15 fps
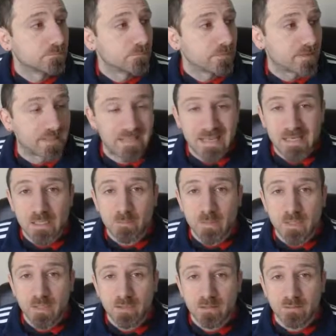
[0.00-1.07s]
Lady
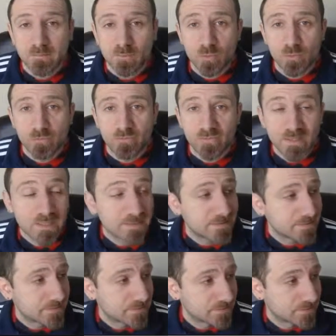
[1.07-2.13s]
Mika, the forward
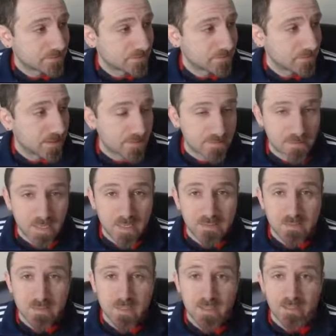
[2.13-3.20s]
fierce, as an
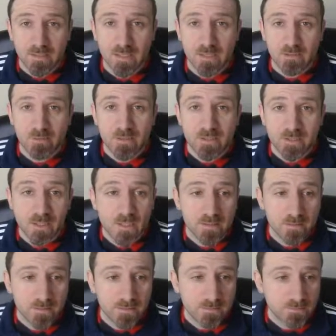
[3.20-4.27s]
anti-air and get crush
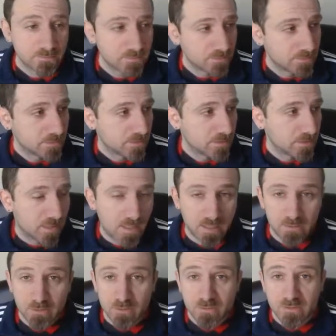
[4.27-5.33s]
counter.
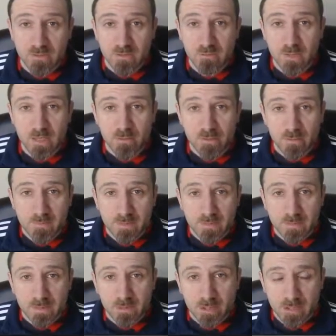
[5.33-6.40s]
Uses command grabs as a
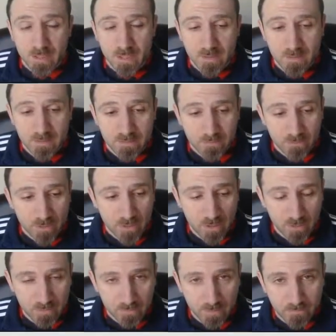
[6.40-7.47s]
crush counter.
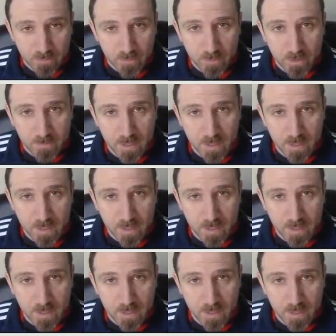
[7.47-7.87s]
You have to worry about